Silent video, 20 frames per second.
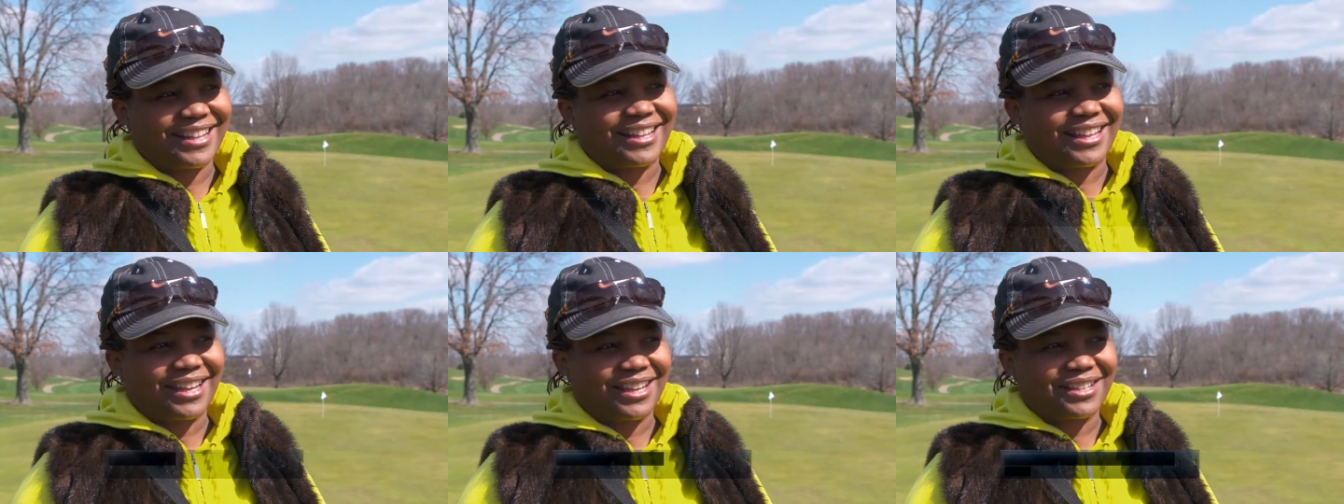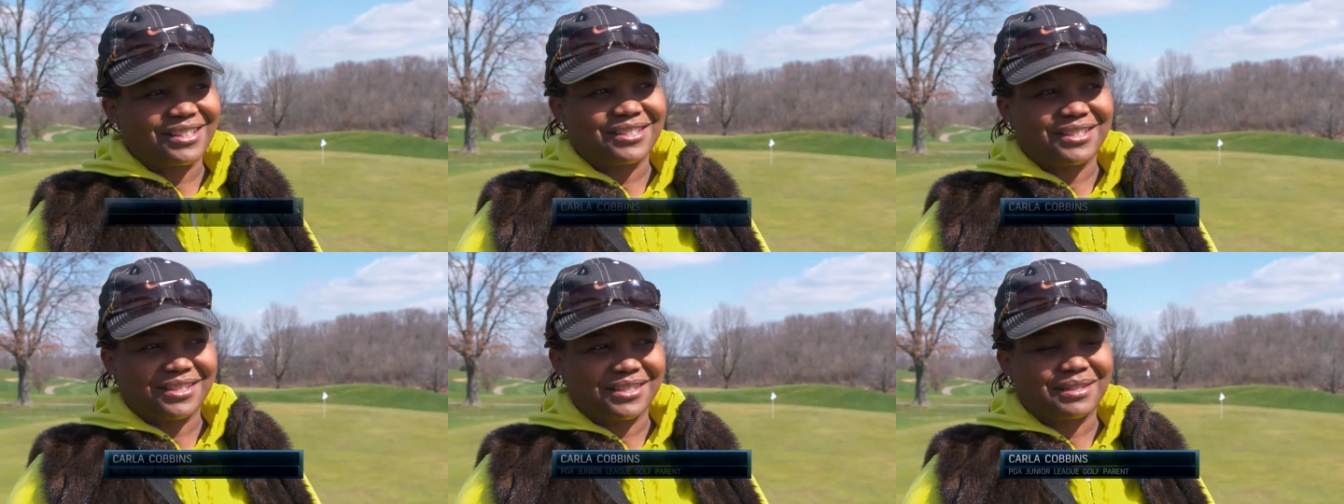
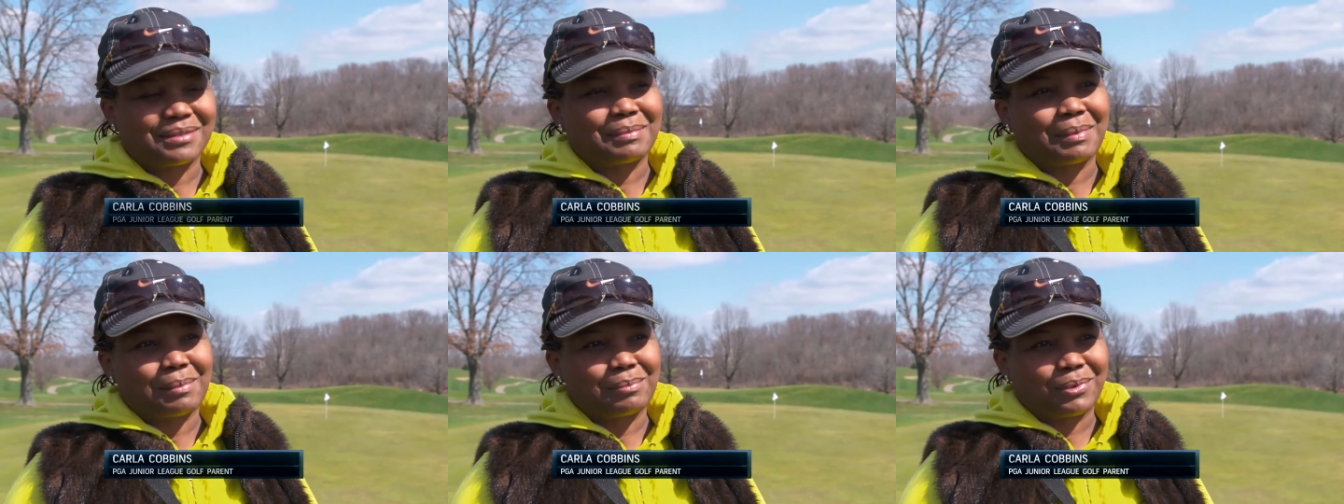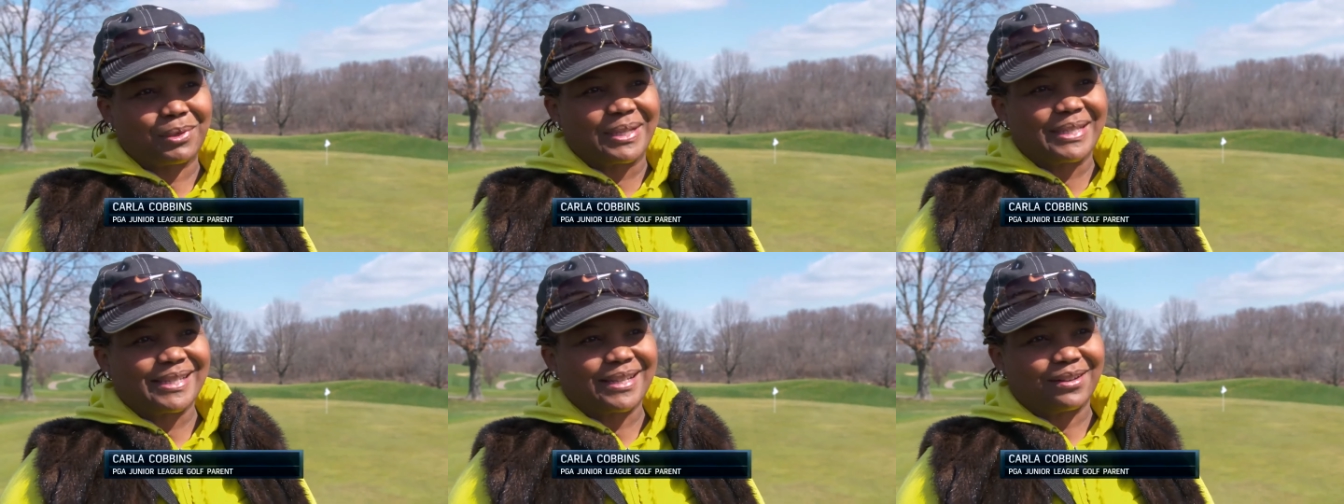like to see my
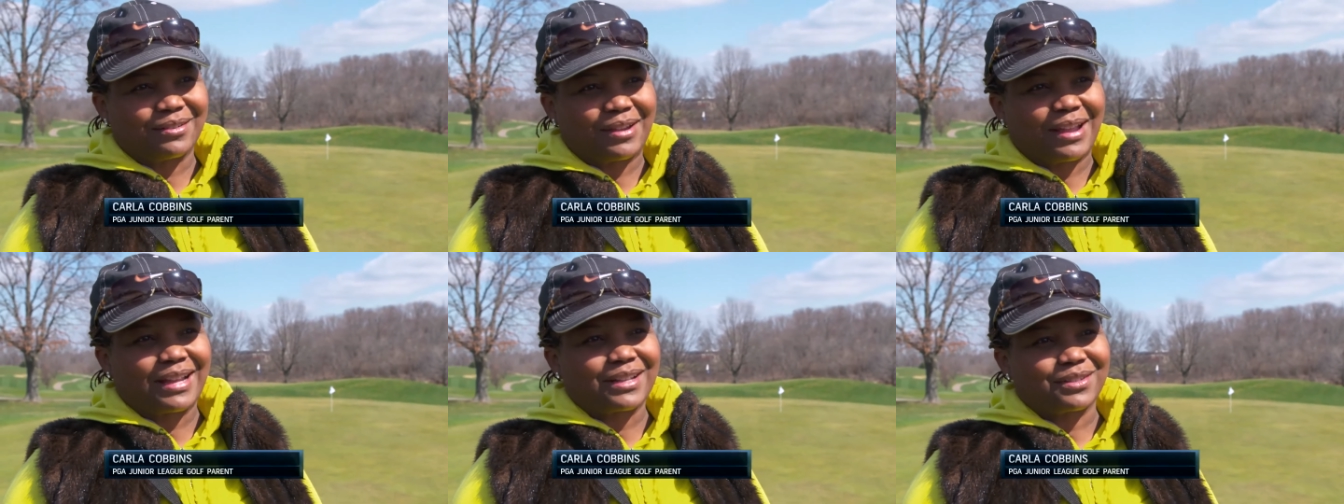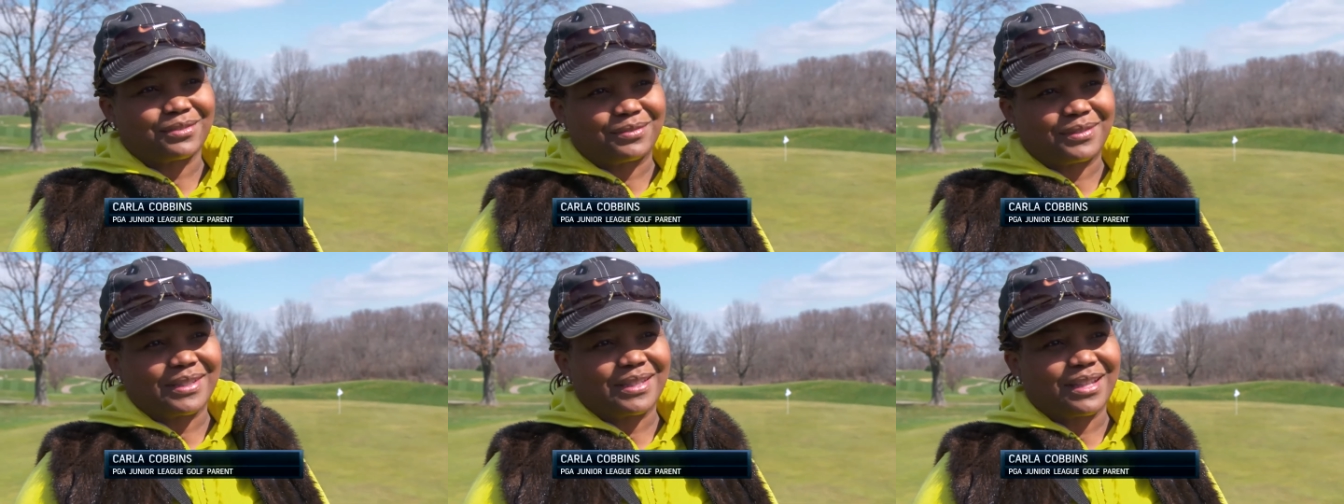boys
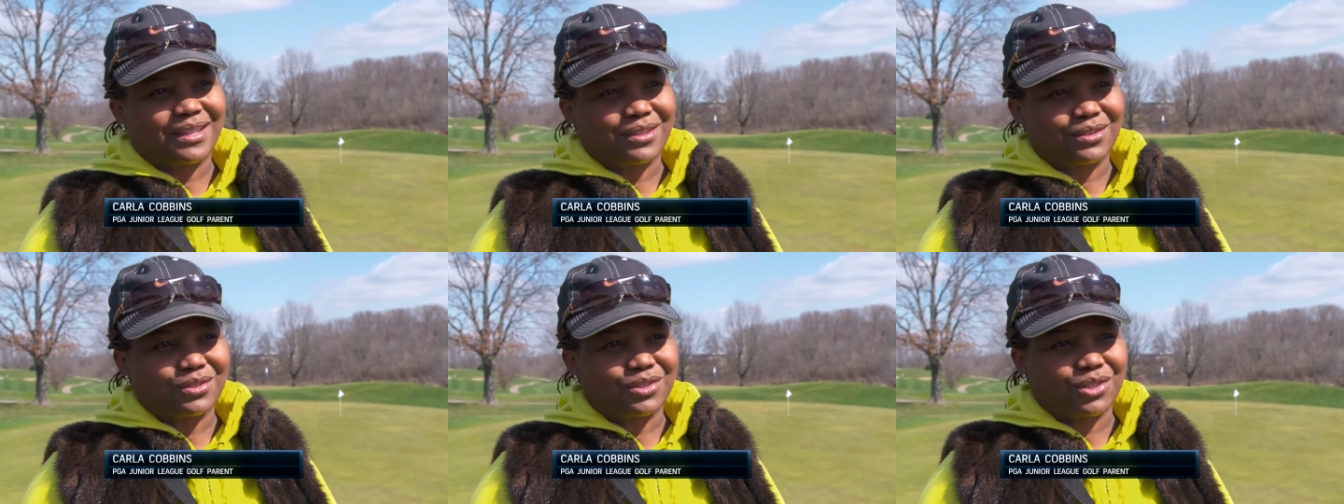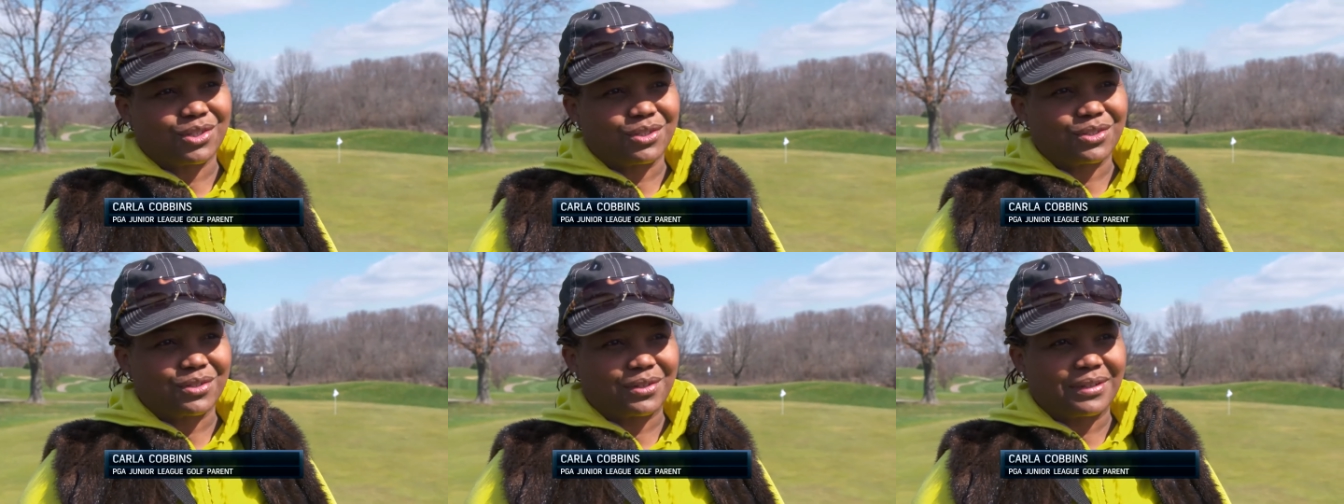interacting with other
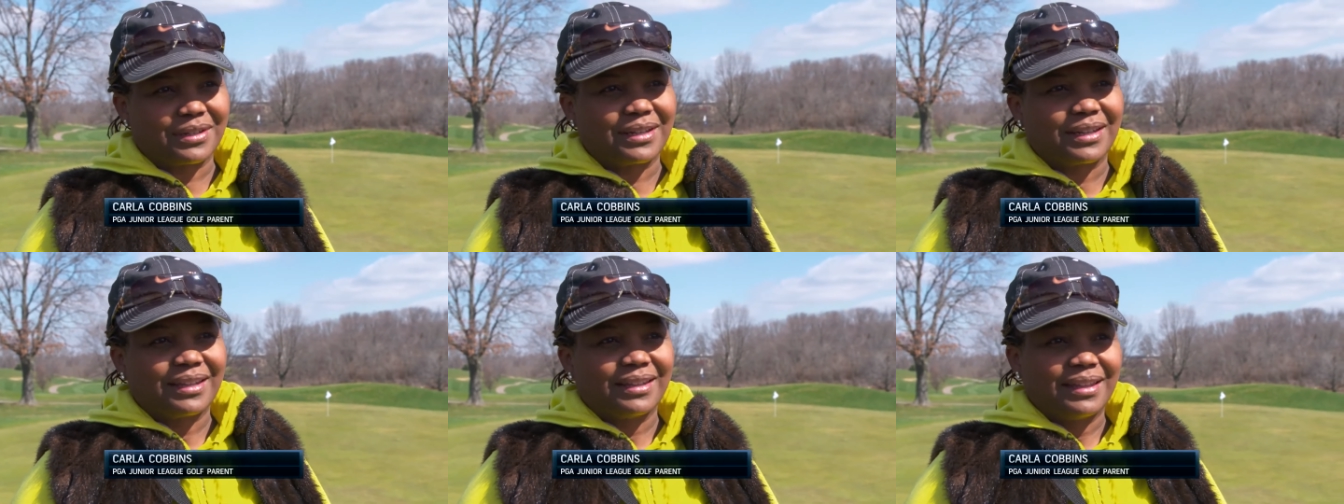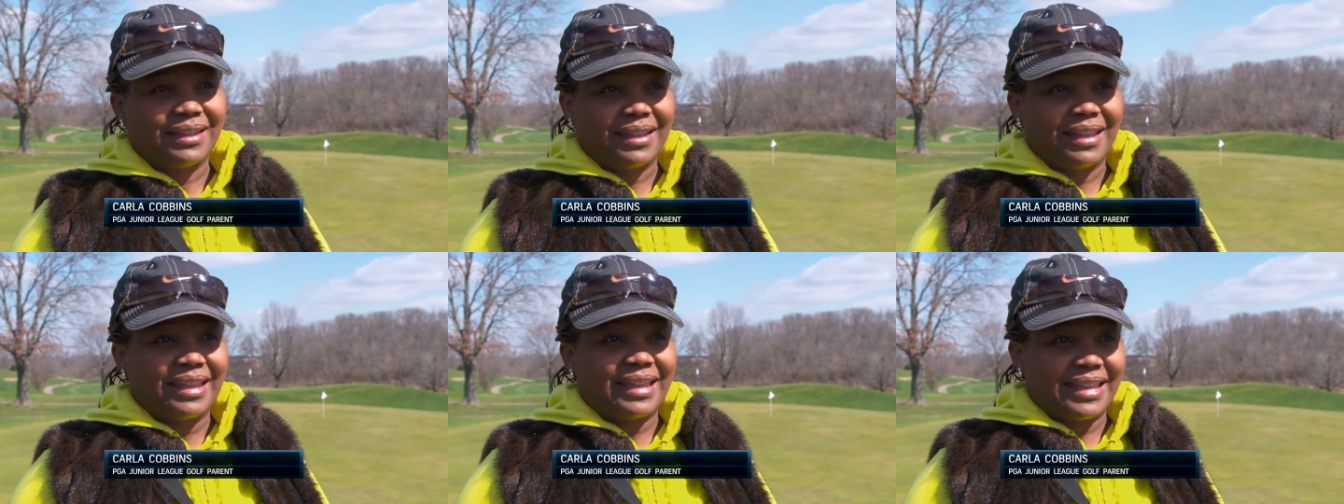children
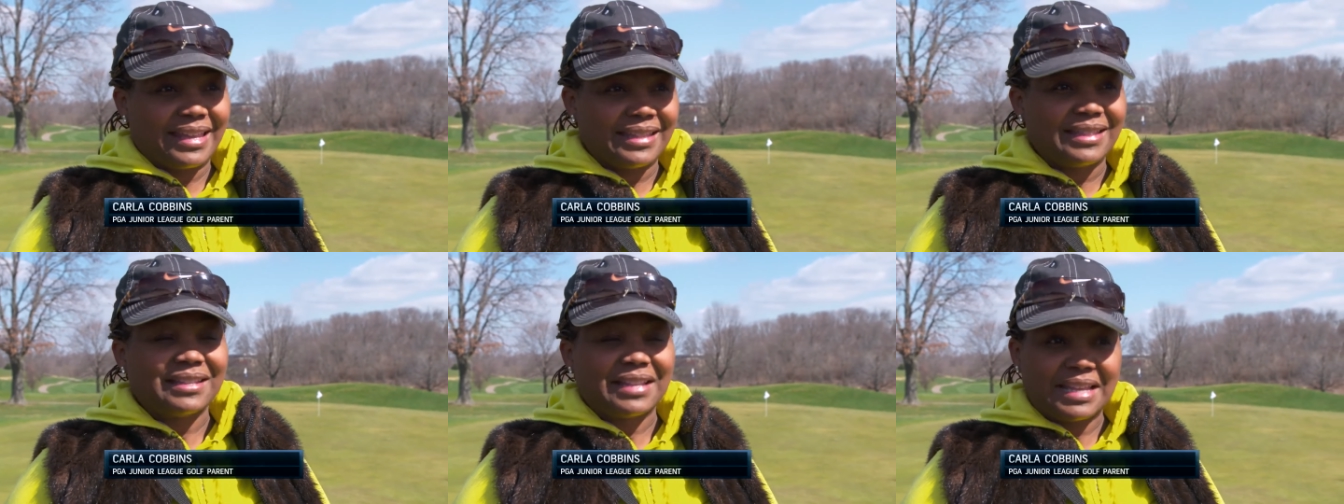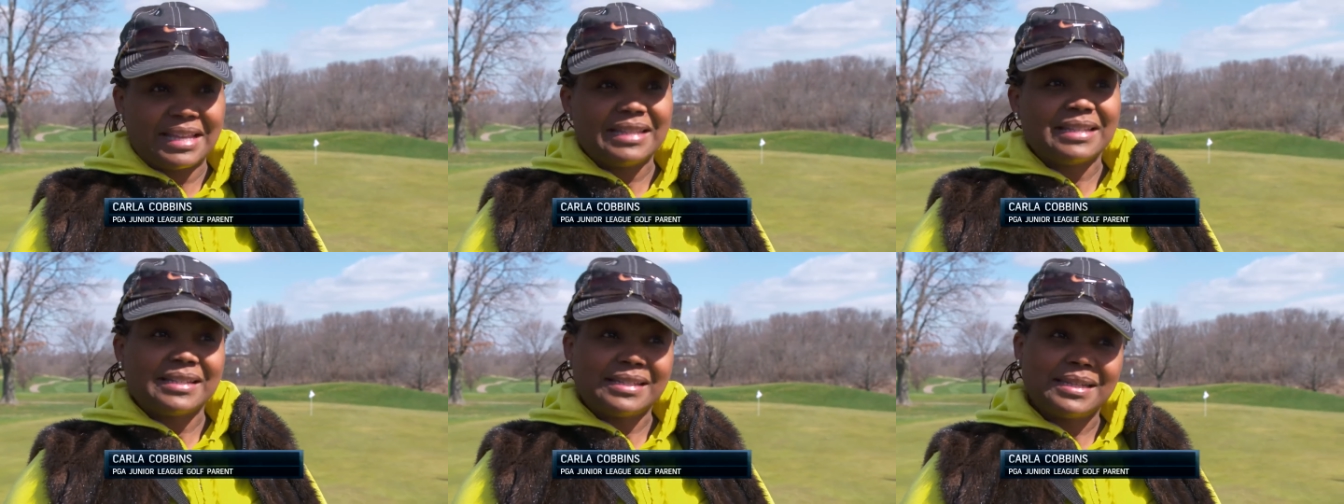
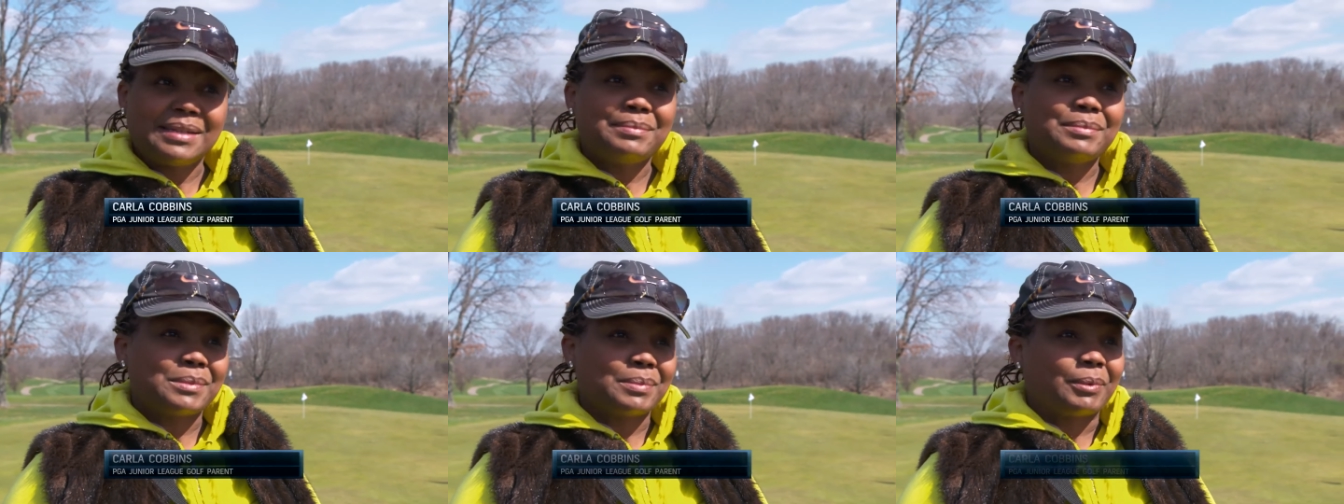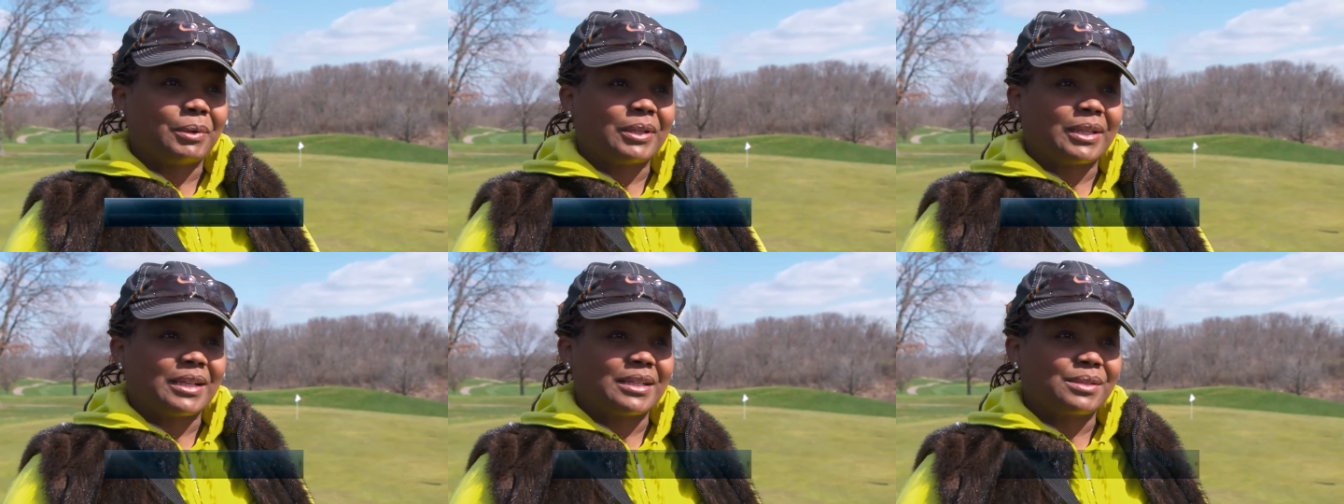in the team
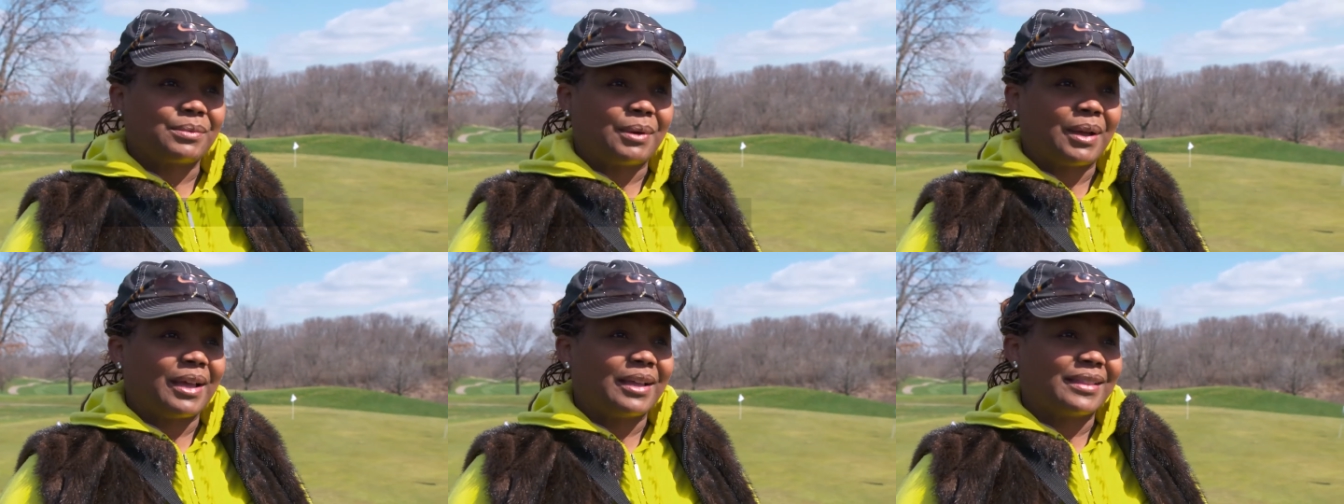sport. That's why I